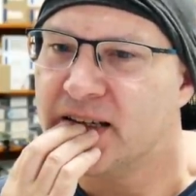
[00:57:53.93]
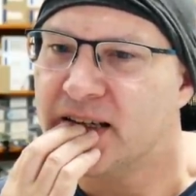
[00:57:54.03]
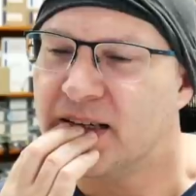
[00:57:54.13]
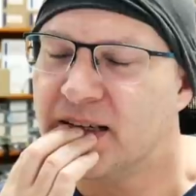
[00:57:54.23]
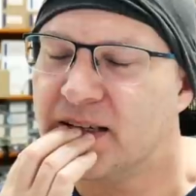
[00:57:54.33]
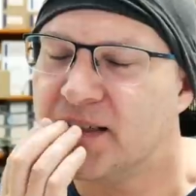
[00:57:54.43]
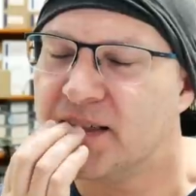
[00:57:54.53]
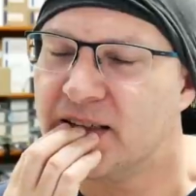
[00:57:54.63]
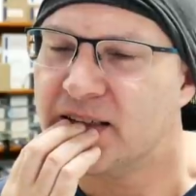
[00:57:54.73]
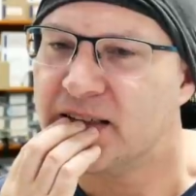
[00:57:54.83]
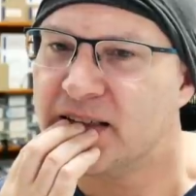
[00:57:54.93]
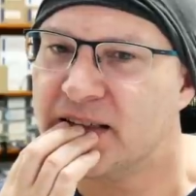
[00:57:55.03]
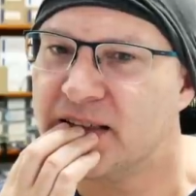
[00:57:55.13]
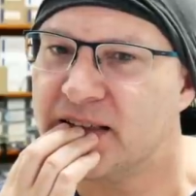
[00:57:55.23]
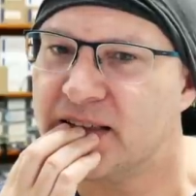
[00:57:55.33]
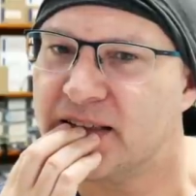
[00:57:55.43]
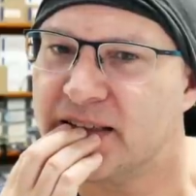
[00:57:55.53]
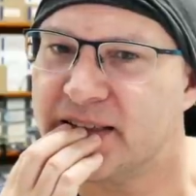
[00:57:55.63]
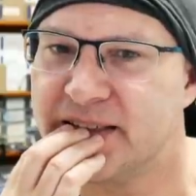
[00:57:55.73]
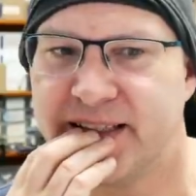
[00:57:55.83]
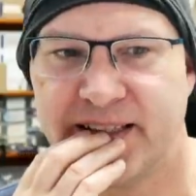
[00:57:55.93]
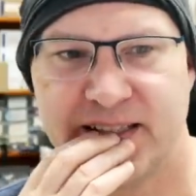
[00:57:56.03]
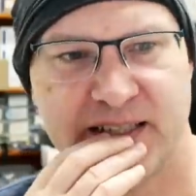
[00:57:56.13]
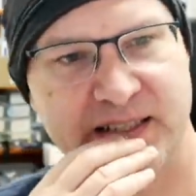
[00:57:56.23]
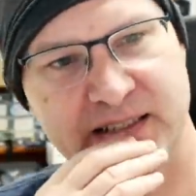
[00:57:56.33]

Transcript: uh, yeah,